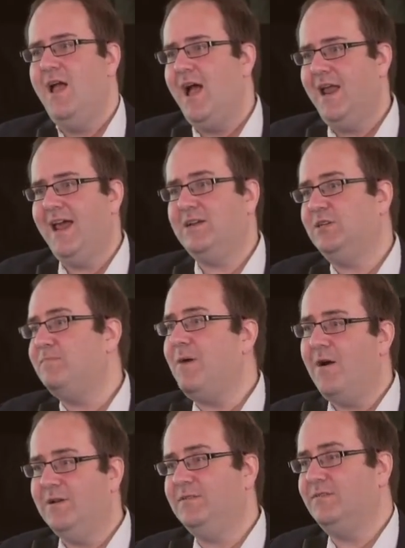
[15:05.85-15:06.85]
And actually
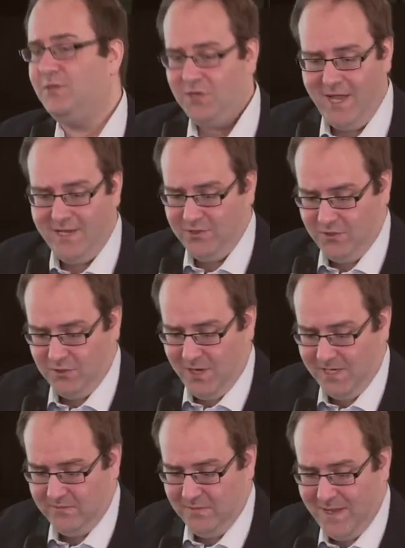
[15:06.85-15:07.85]
part of the change and
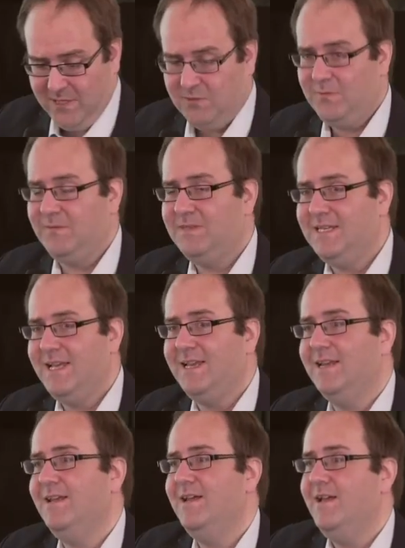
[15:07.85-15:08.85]
transformation we've
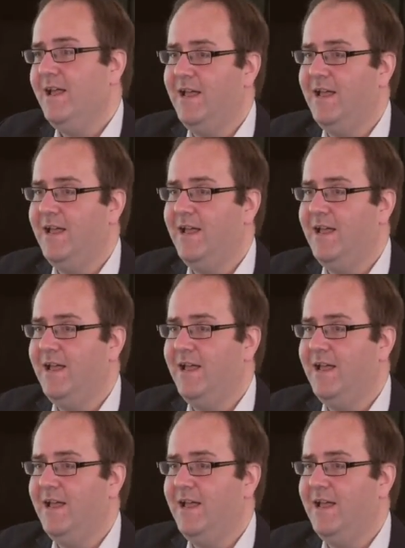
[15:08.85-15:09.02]
seen,